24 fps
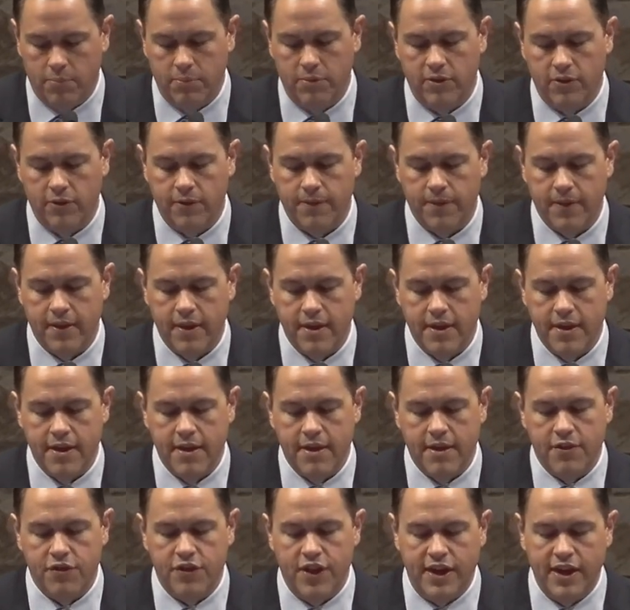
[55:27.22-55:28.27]
that it is the
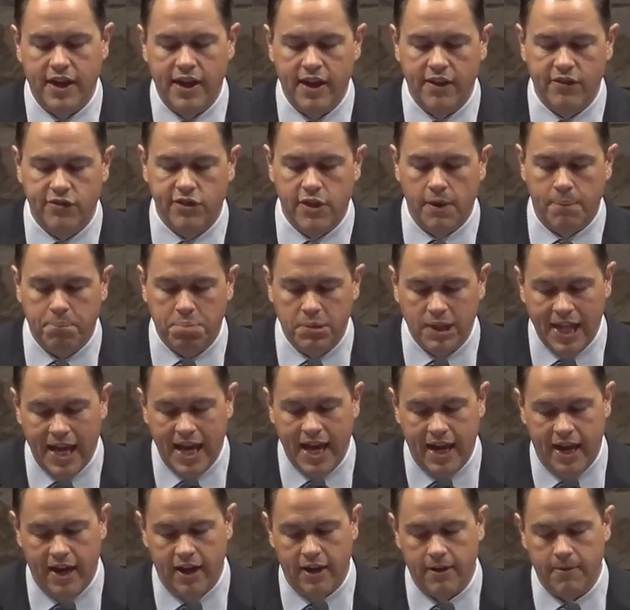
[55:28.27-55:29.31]
plain,
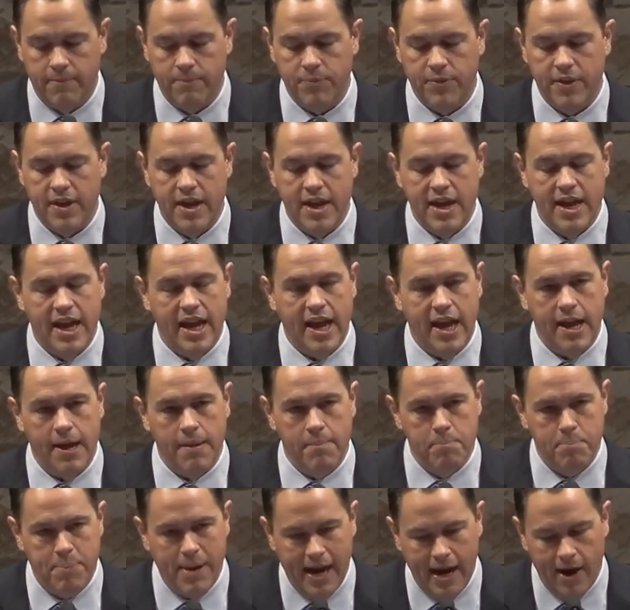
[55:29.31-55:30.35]
imperative,
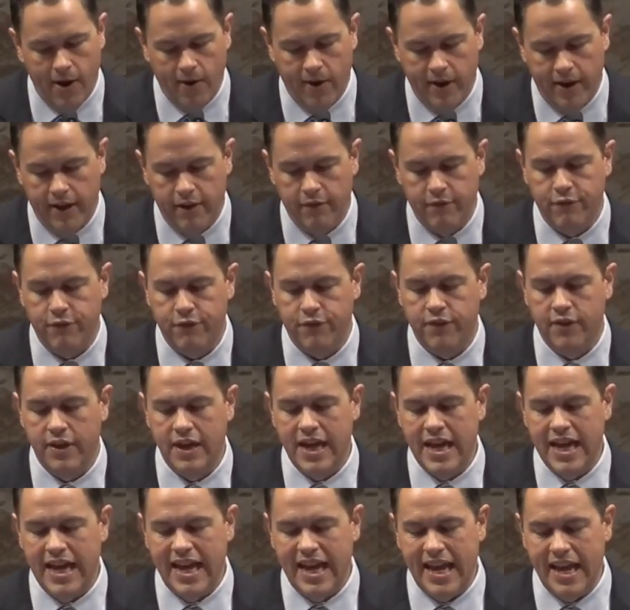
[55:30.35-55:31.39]

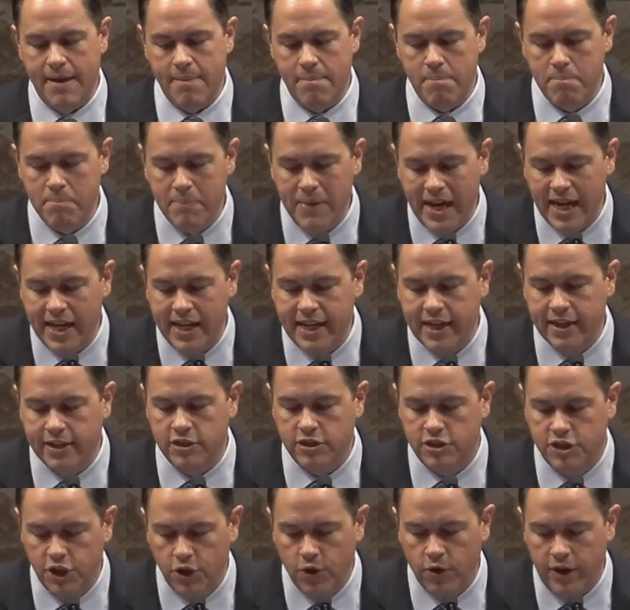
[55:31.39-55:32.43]
immediate duty
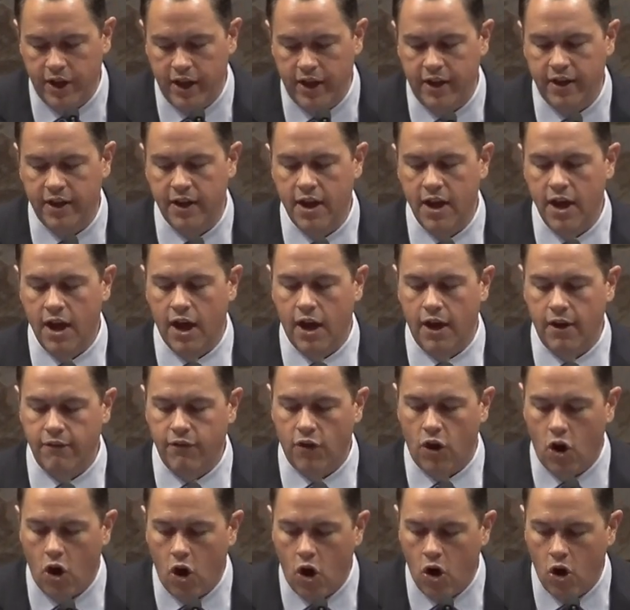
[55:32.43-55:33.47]
of all
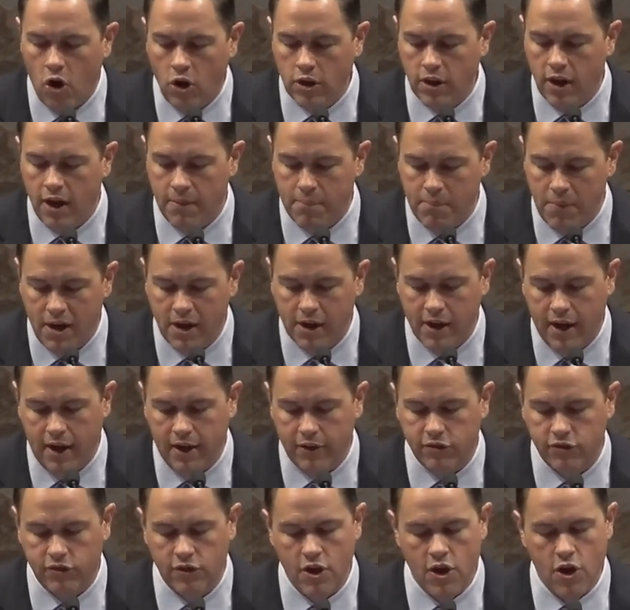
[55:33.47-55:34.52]
among us who
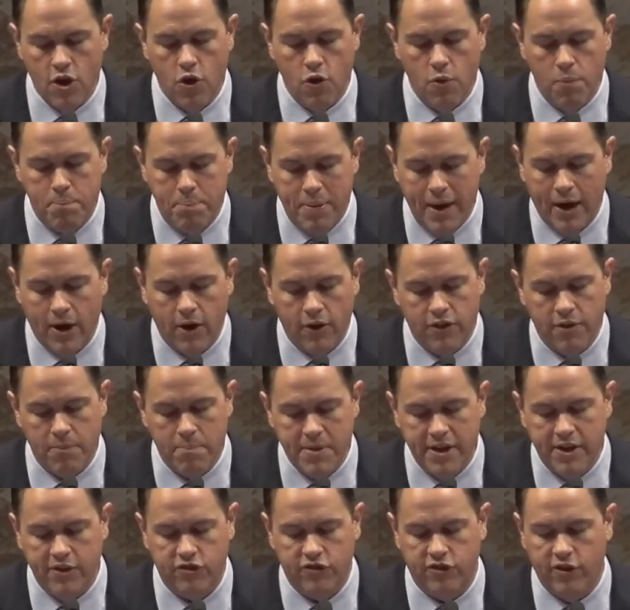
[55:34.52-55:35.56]
bear the ministerial
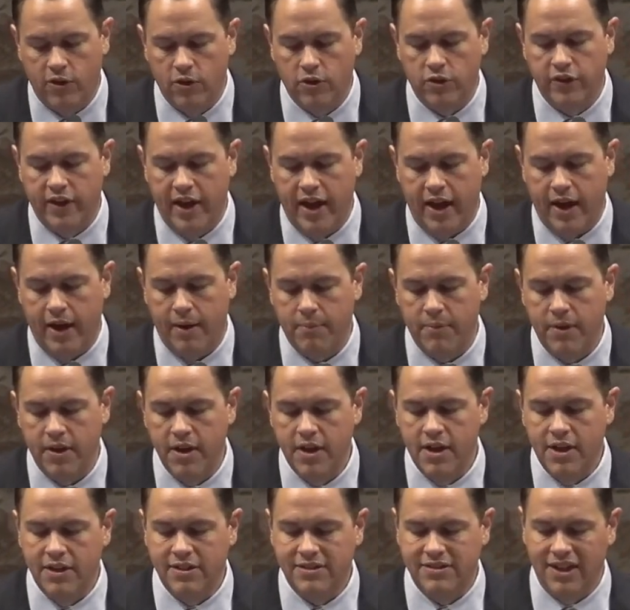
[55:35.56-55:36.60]
name to lay
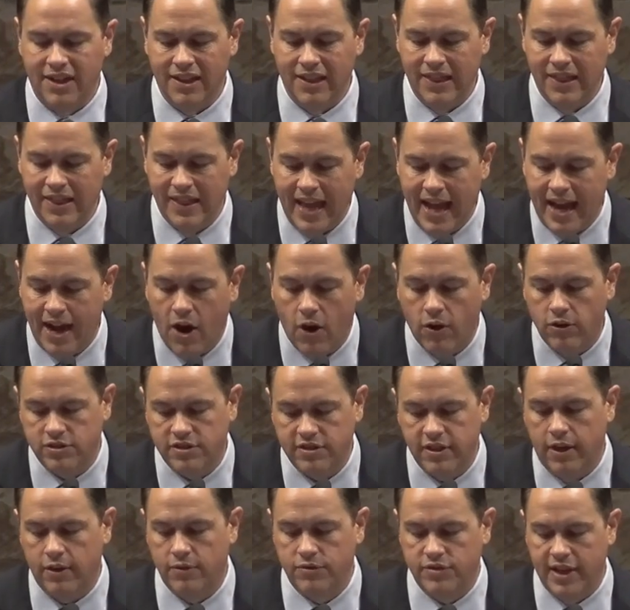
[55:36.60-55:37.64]
ourselves out in
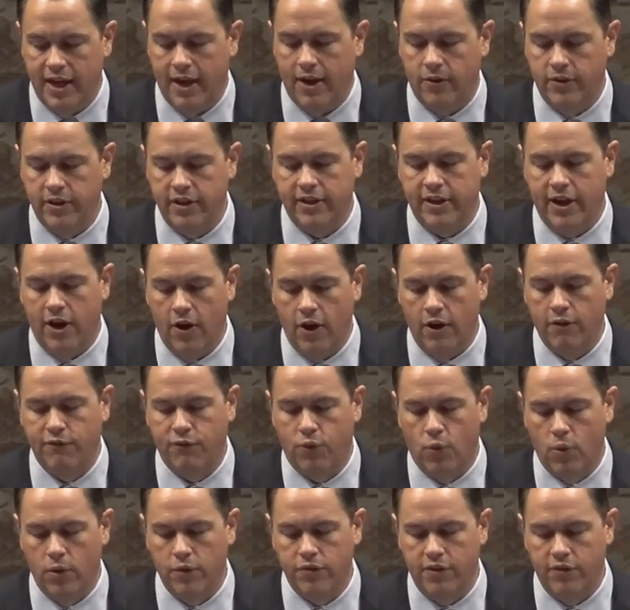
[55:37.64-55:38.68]
carrying forward this very
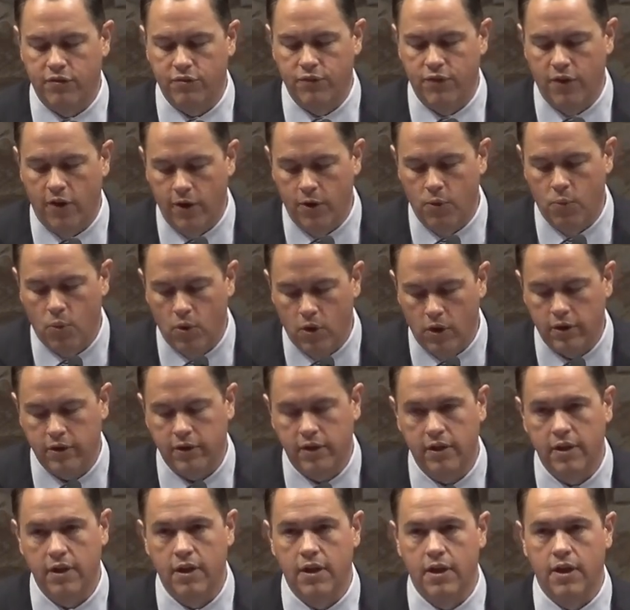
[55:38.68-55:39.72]
work of
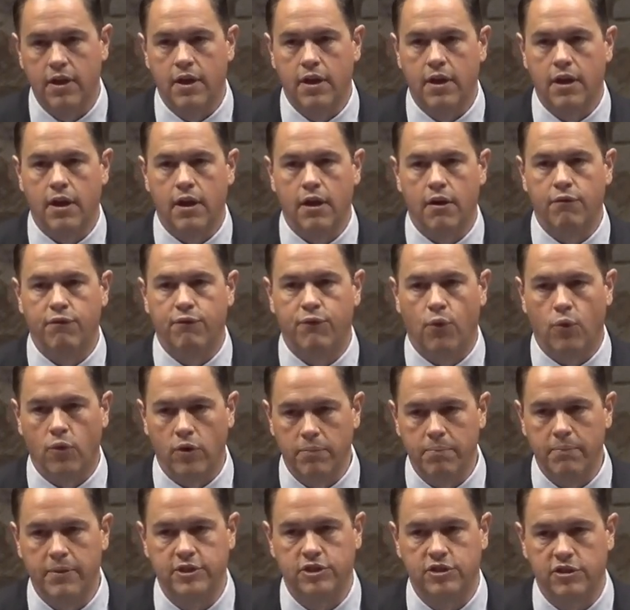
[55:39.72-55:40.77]
foreign missions.
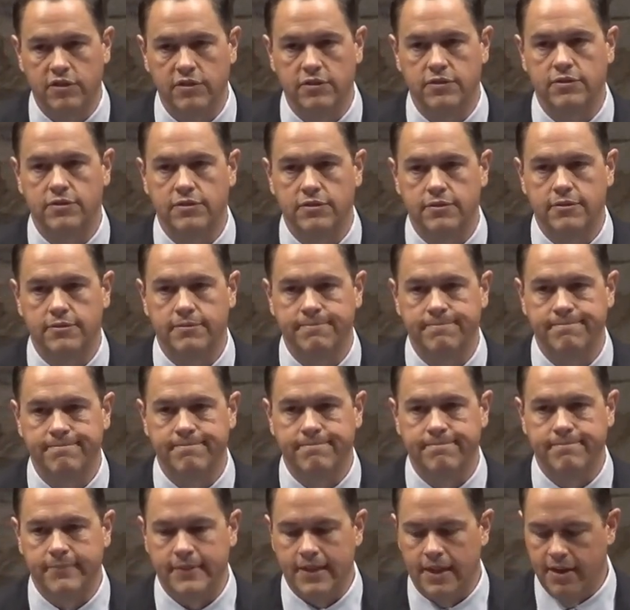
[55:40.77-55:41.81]
Amen. Let
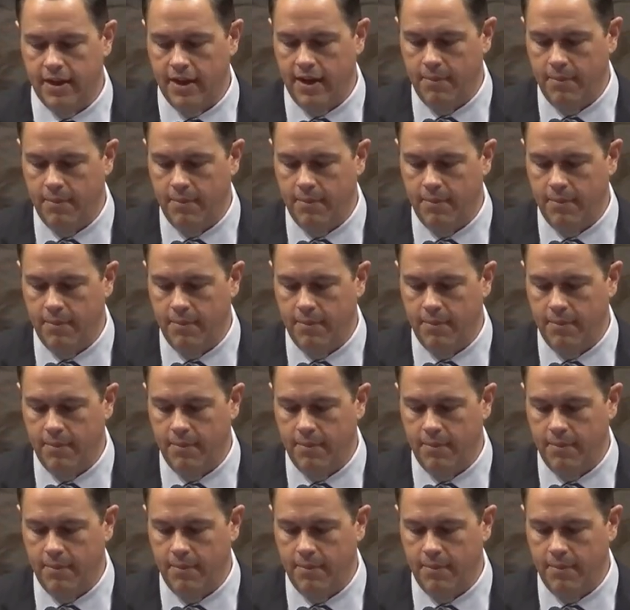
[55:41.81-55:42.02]
me pray.